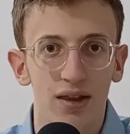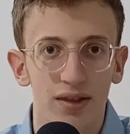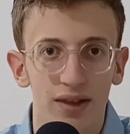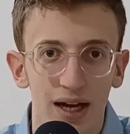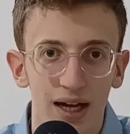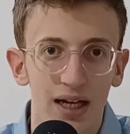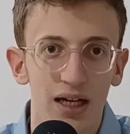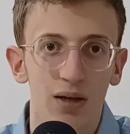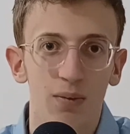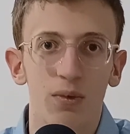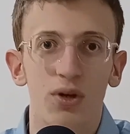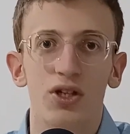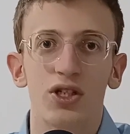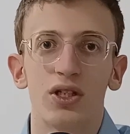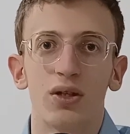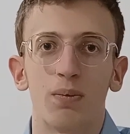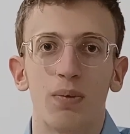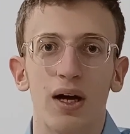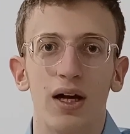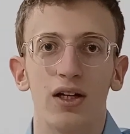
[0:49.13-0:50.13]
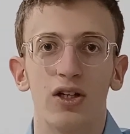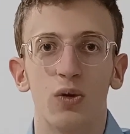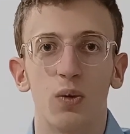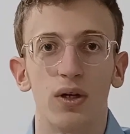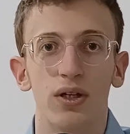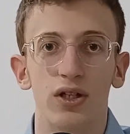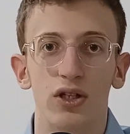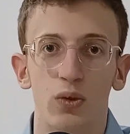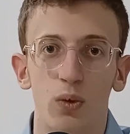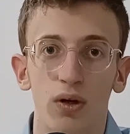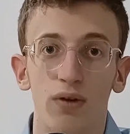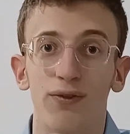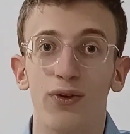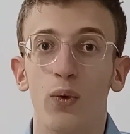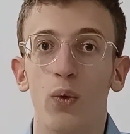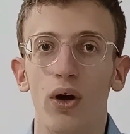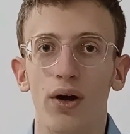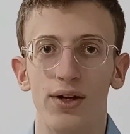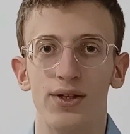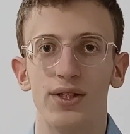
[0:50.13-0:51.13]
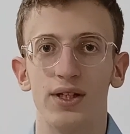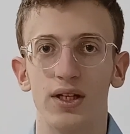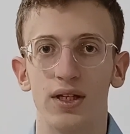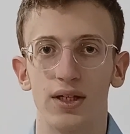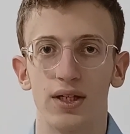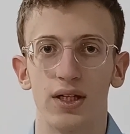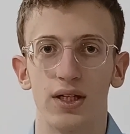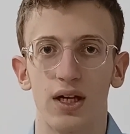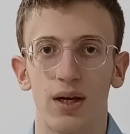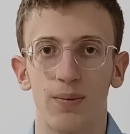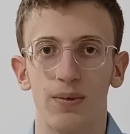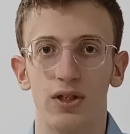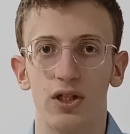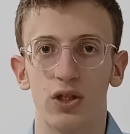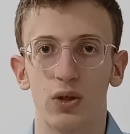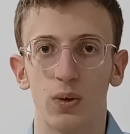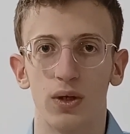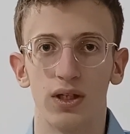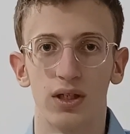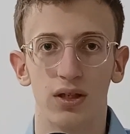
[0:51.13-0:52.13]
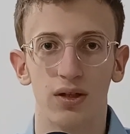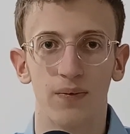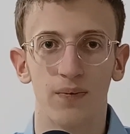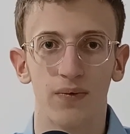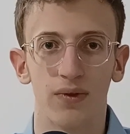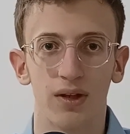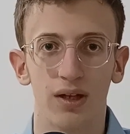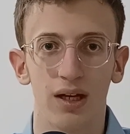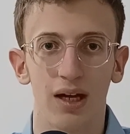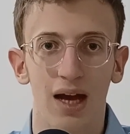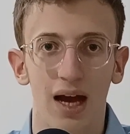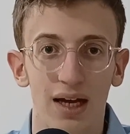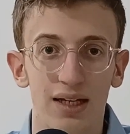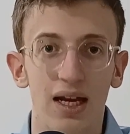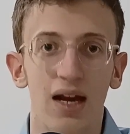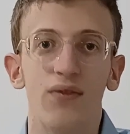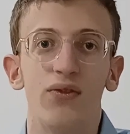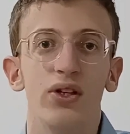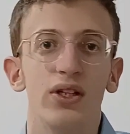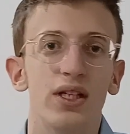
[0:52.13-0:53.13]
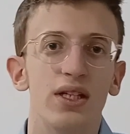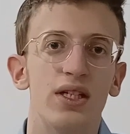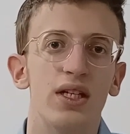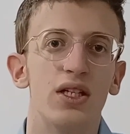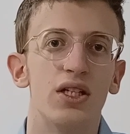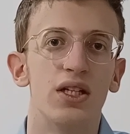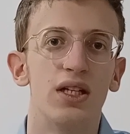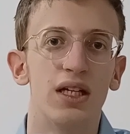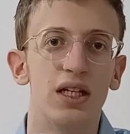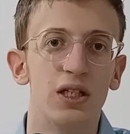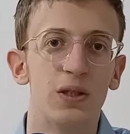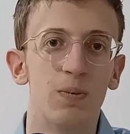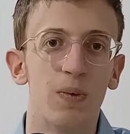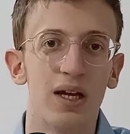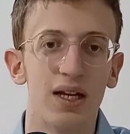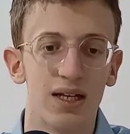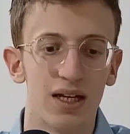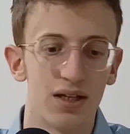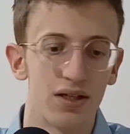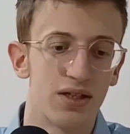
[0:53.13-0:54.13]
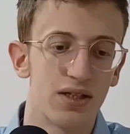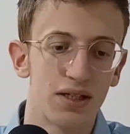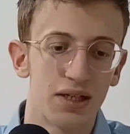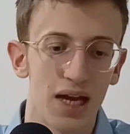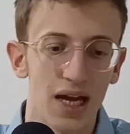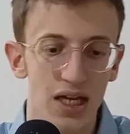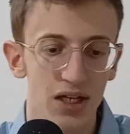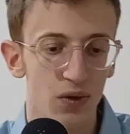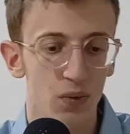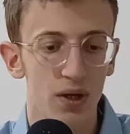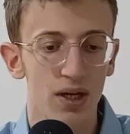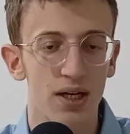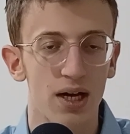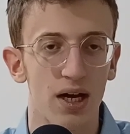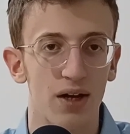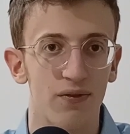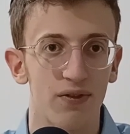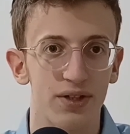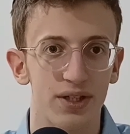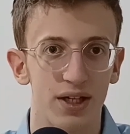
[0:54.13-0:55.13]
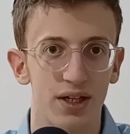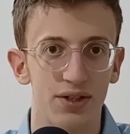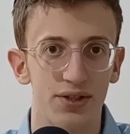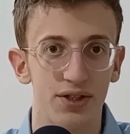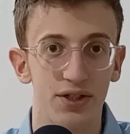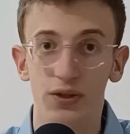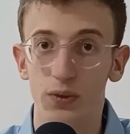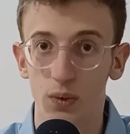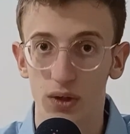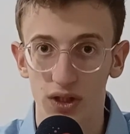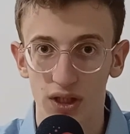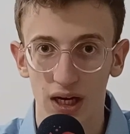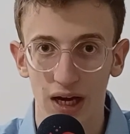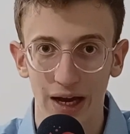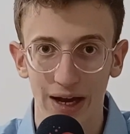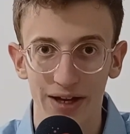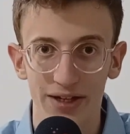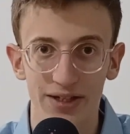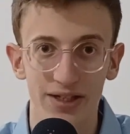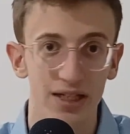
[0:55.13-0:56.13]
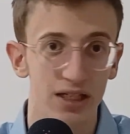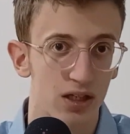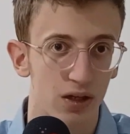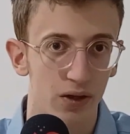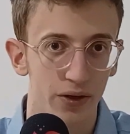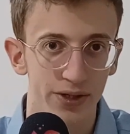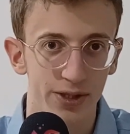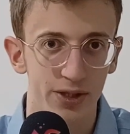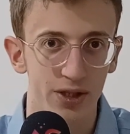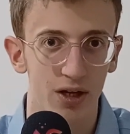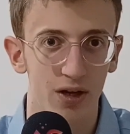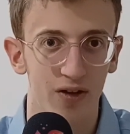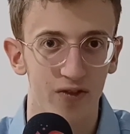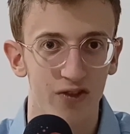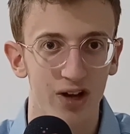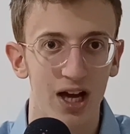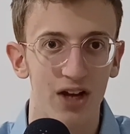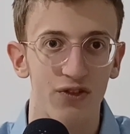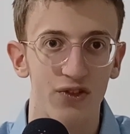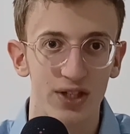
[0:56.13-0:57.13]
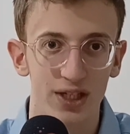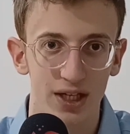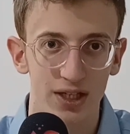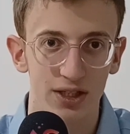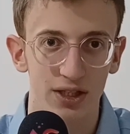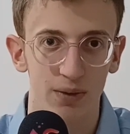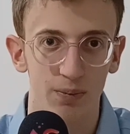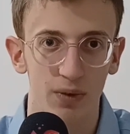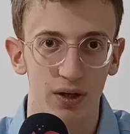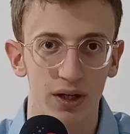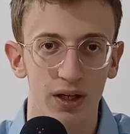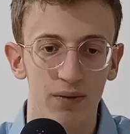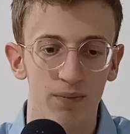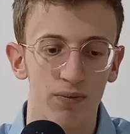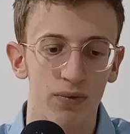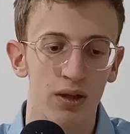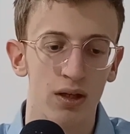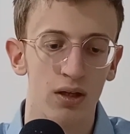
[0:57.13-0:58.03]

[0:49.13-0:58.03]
that Elon Musk buying Twitter is one of the worst things that's happened to Twitter. And every decision he's made has scared away the advertisers, which it has. He's lost a lot of advertising money.